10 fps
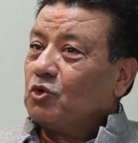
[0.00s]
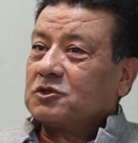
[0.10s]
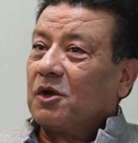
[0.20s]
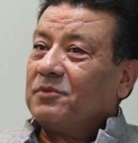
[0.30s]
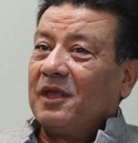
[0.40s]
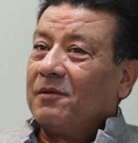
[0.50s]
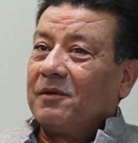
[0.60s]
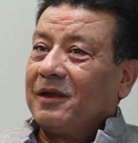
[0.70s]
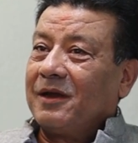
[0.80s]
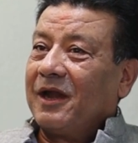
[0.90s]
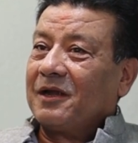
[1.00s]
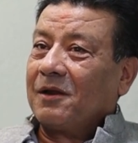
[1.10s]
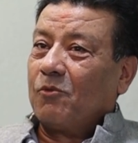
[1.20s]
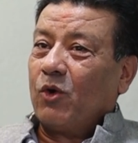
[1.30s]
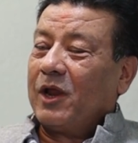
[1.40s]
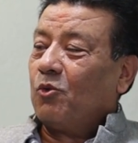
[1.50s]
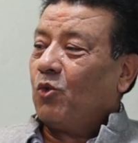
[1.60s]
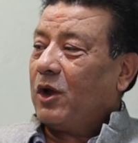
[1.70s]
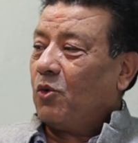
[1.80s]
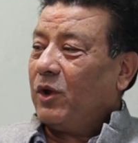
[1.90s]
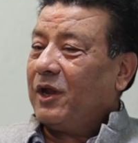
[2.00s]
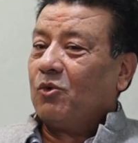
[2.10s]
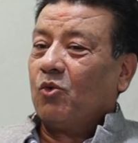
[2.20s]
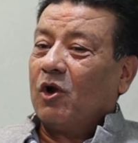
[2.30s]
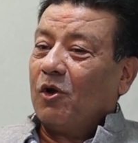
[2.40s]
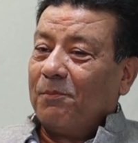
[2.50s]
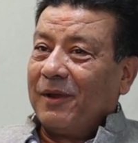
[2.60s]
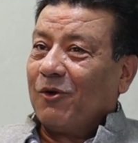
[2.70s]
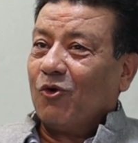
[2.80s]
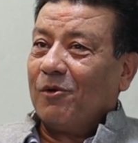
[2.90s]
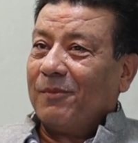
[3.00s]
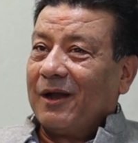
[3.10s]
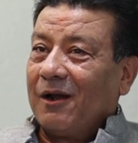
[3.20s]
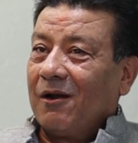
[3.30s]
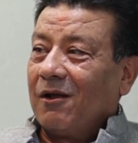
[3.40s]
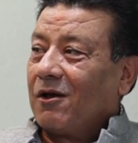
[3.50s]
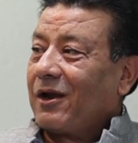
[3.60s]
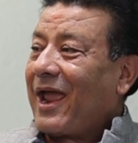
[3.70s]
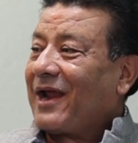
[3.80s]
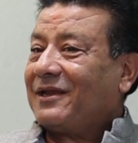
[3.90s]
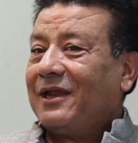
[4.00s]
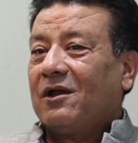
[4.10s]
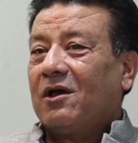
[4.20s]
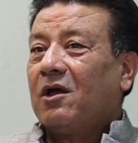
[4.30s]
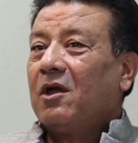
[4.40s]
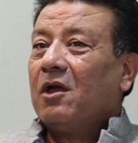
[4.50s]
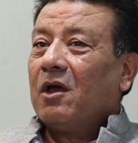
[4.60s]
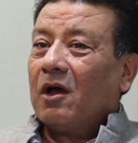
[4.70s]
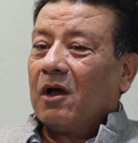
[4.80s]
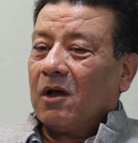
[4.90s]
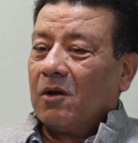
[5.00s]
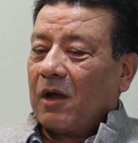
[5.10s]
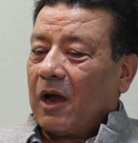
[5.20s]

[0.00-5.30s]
do something great, win, win Olympic gold medal or act in a uh,